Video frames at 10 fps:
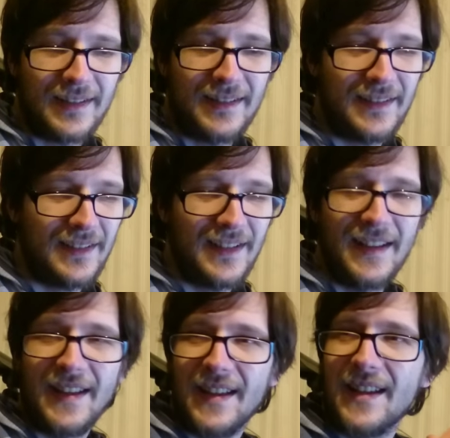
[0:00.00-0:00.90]
like
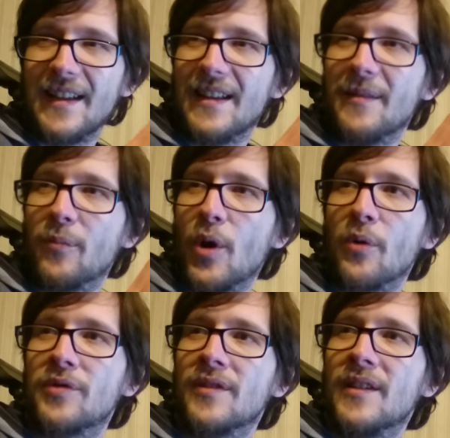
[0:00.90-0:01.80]
uh,
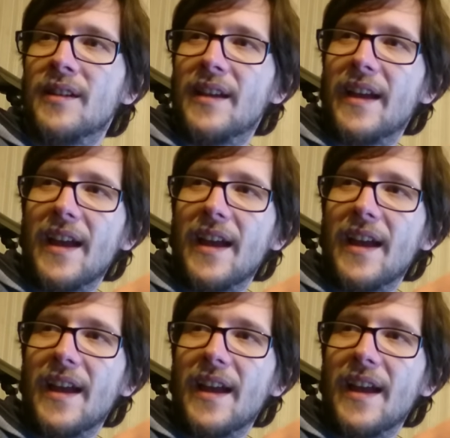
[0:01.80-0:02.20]
browse